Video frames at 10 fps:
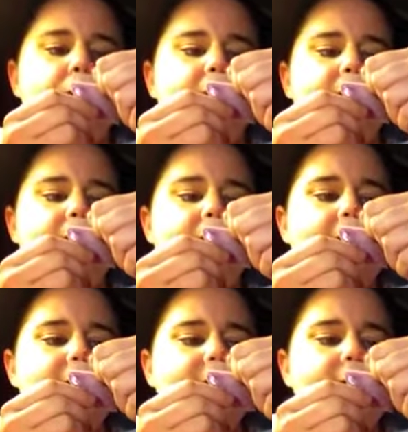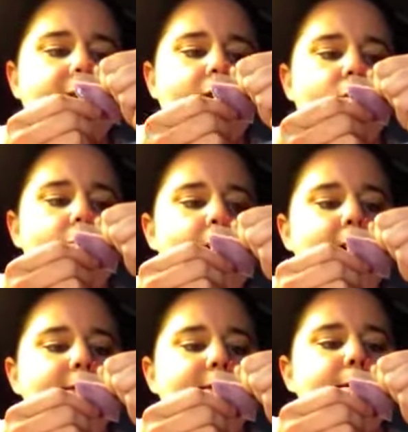And this has like
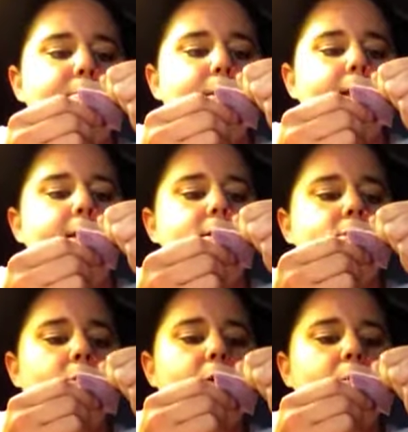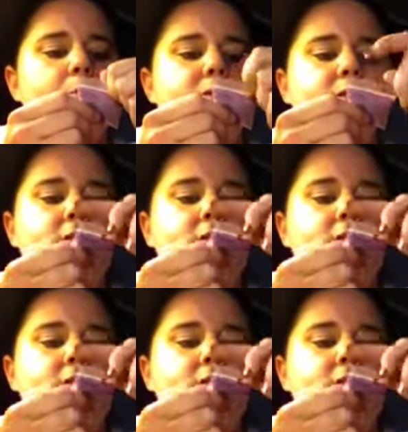reds and pinks or purples and